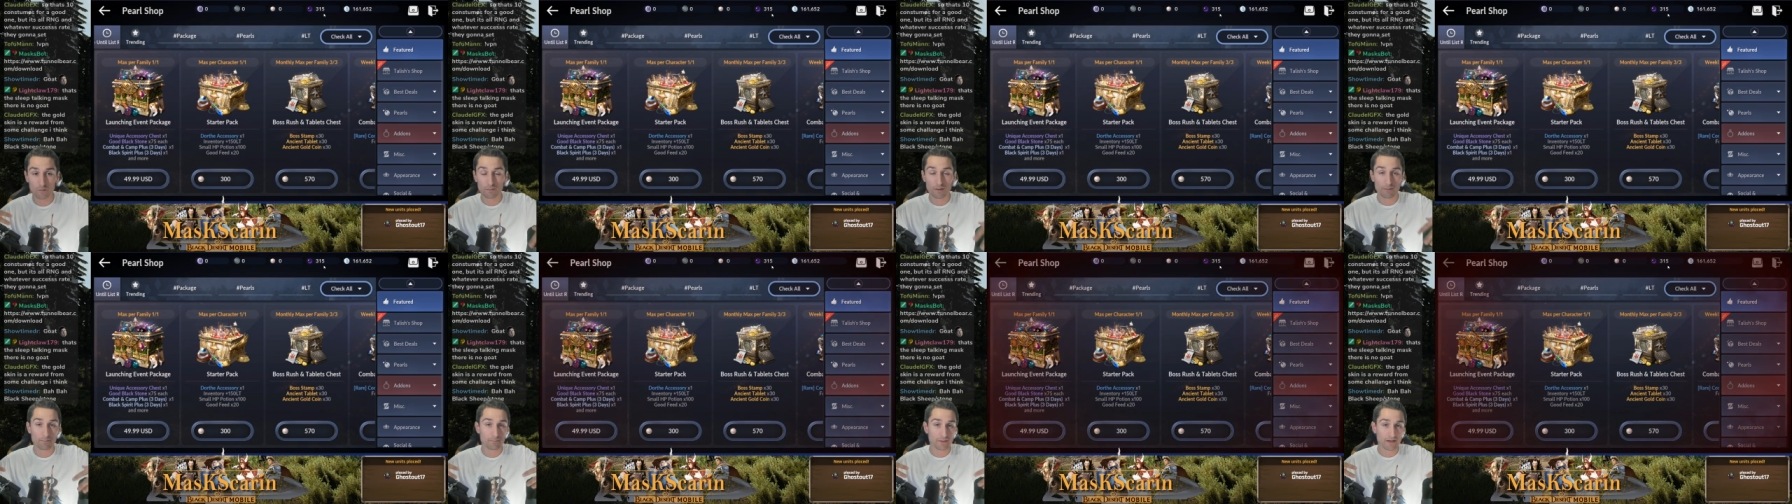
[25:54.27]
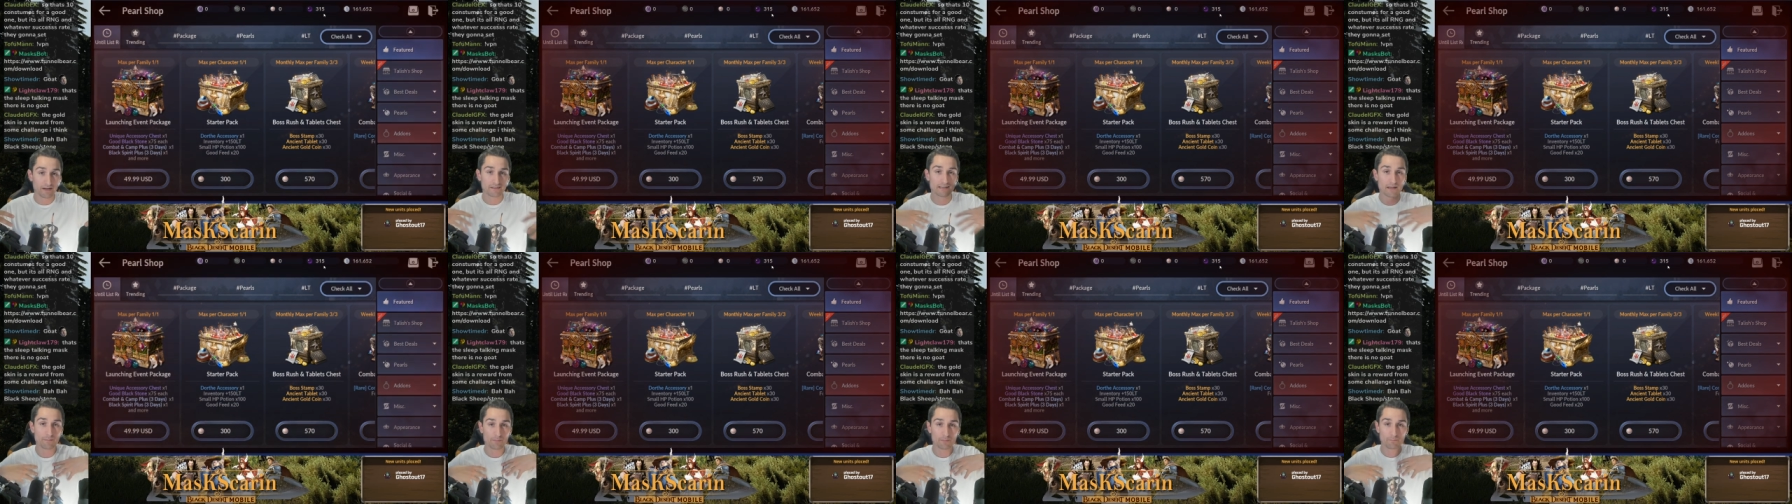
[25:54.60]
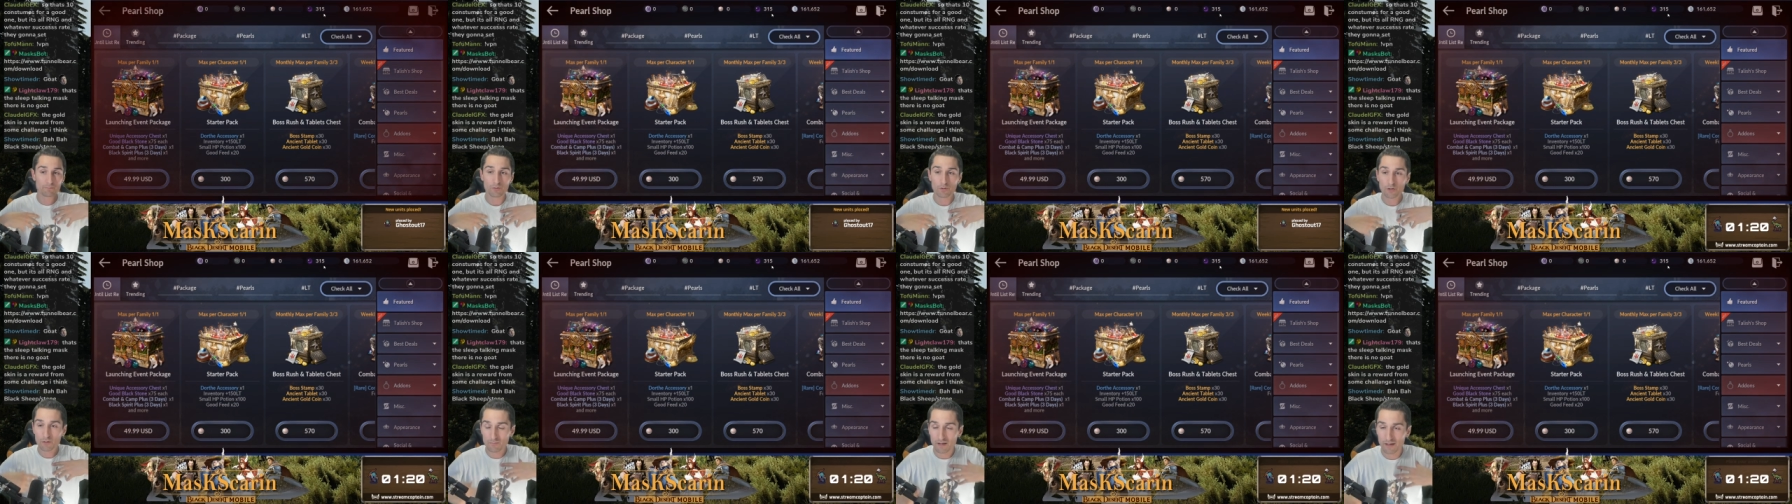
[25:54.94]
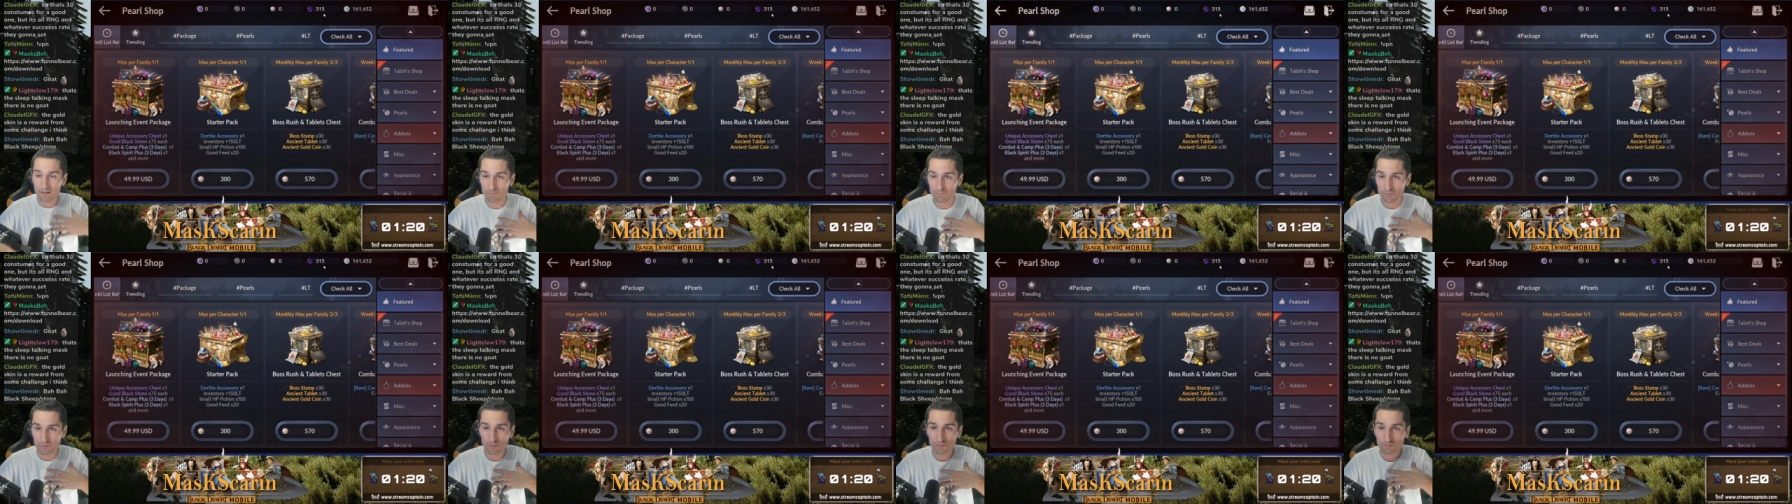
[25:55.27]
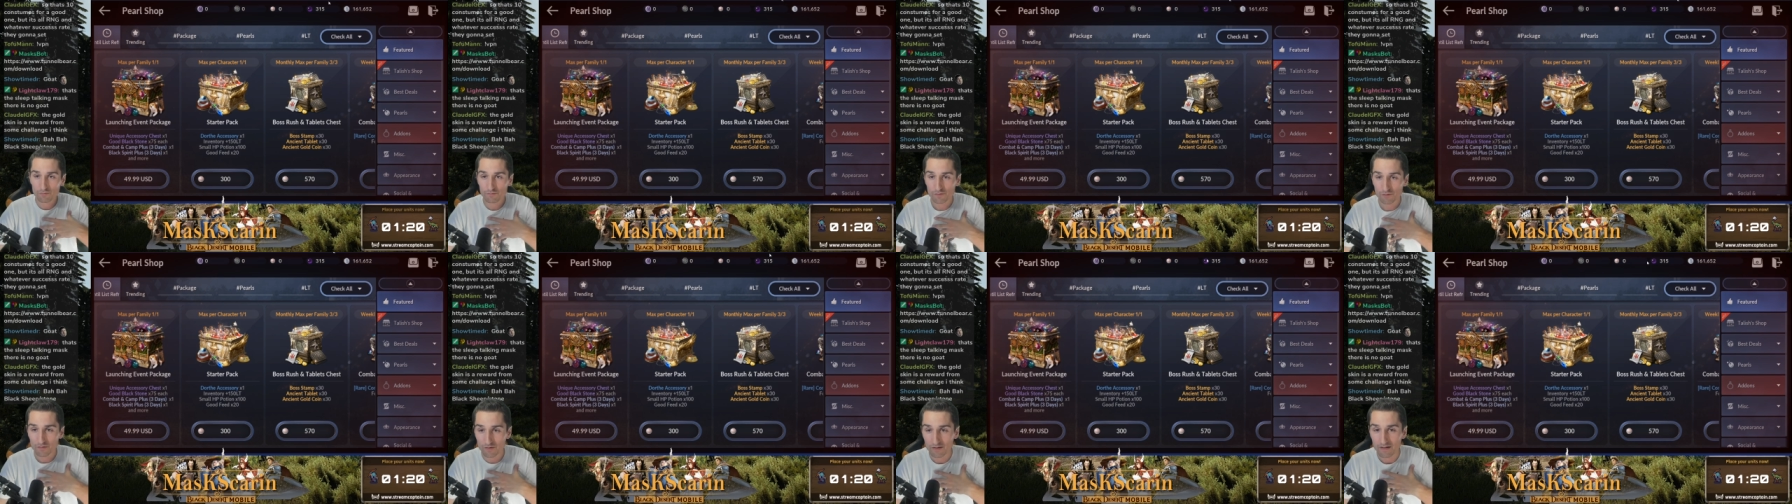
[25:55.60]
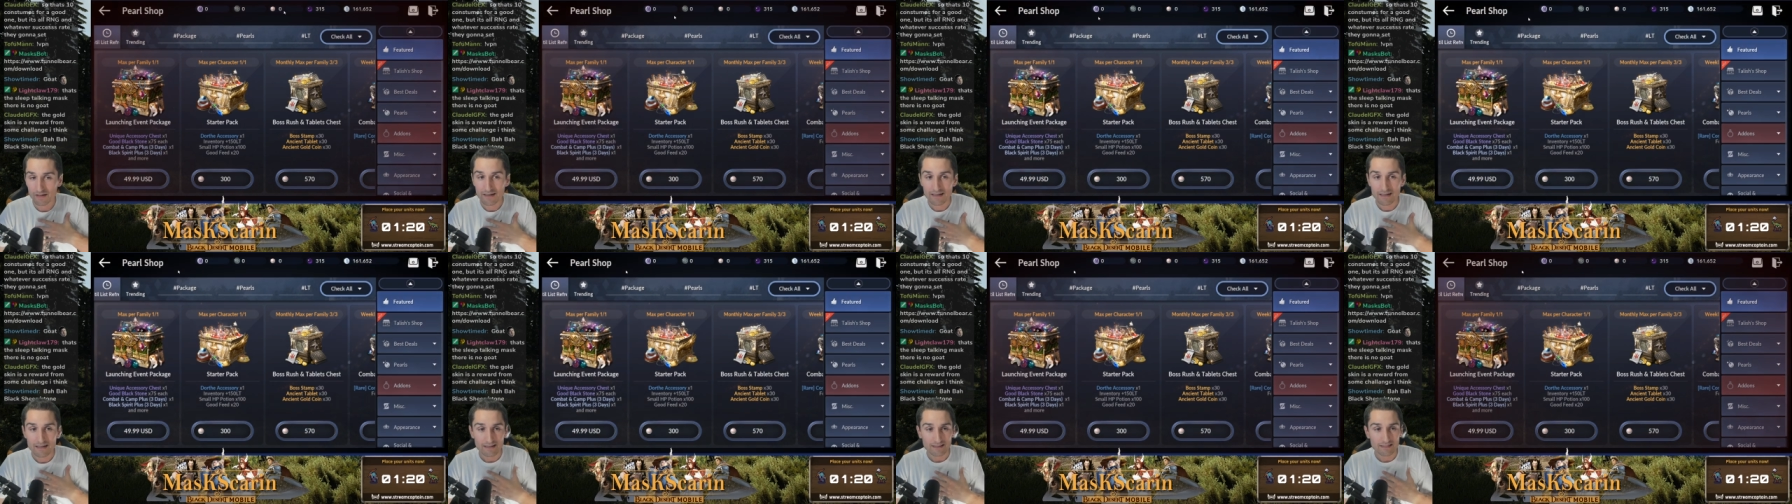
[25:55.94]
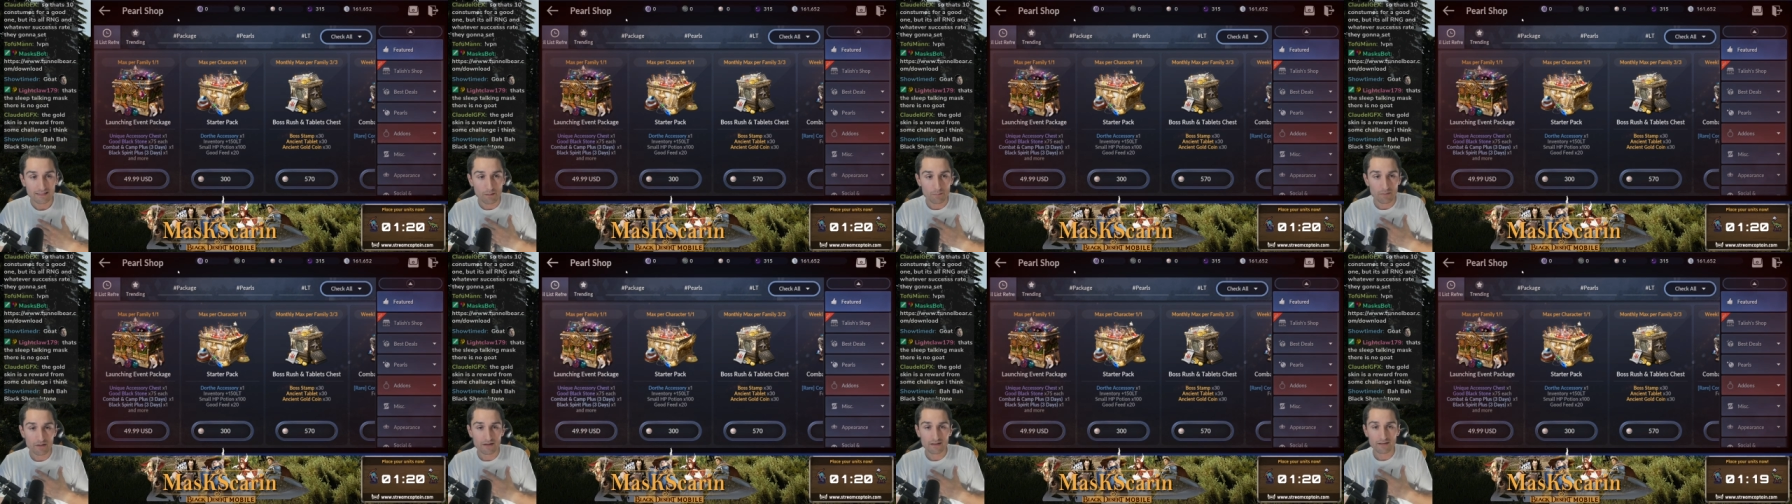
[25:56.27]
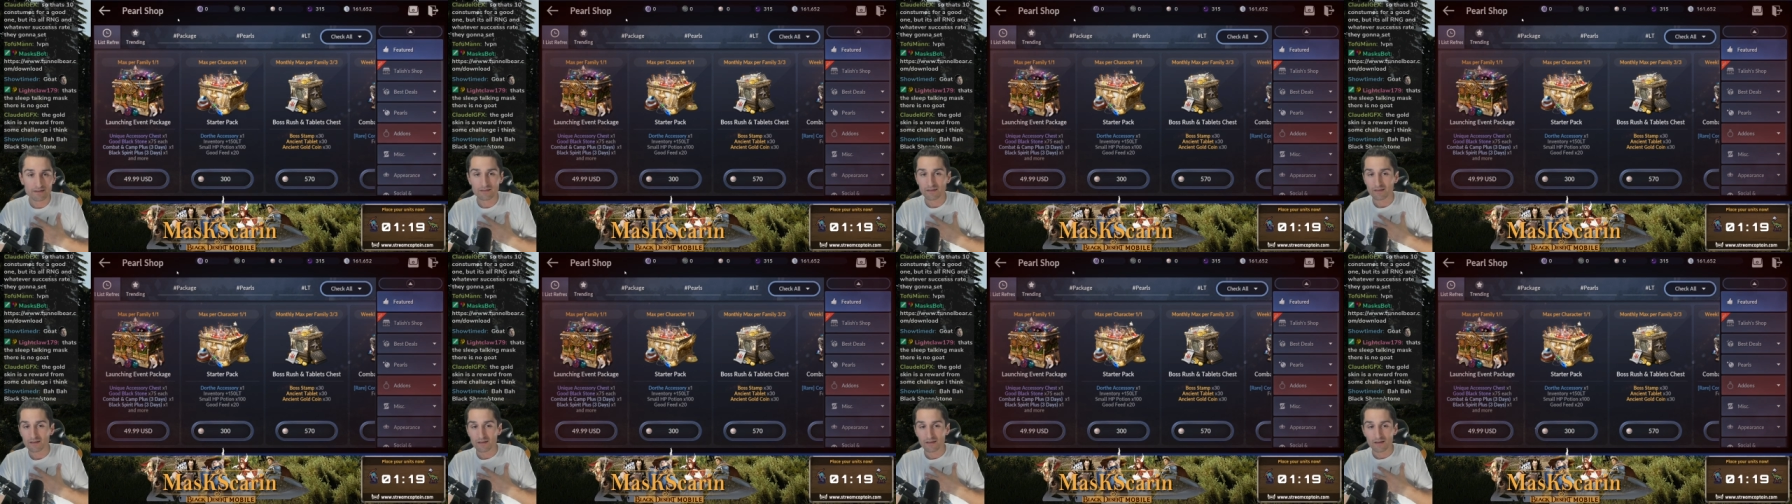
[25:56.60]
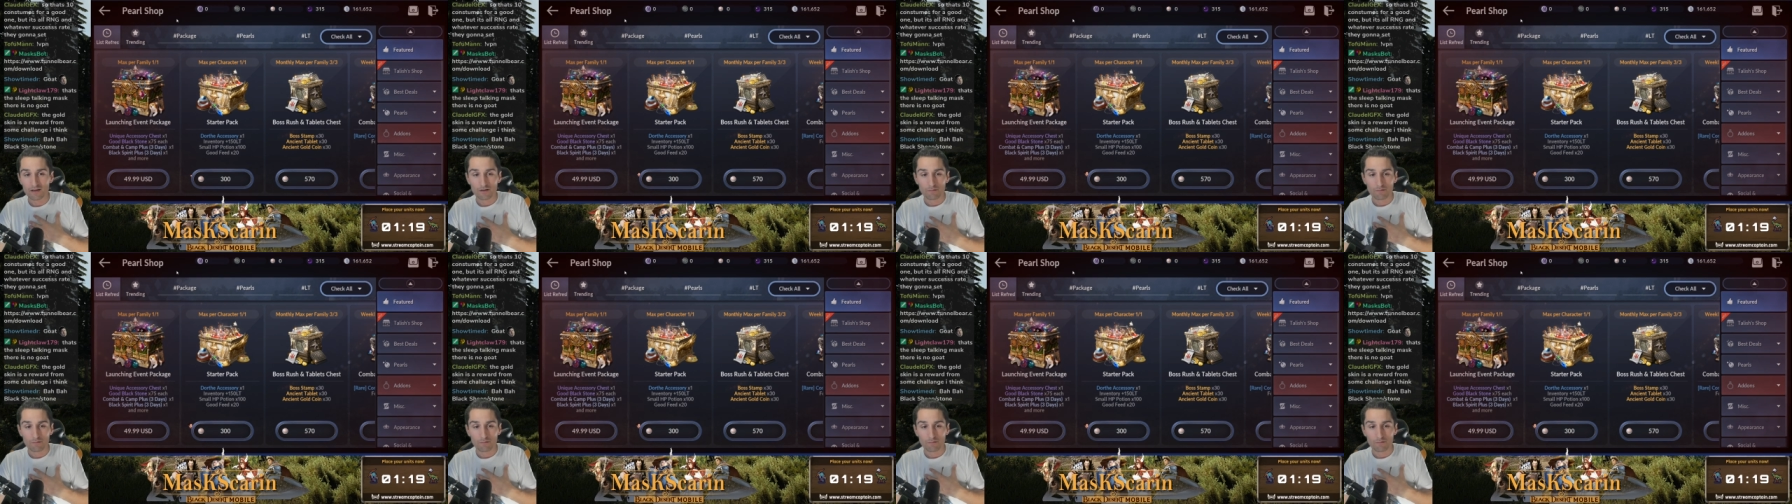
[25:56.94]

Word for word: would be picked up and put in my beautiful, limited,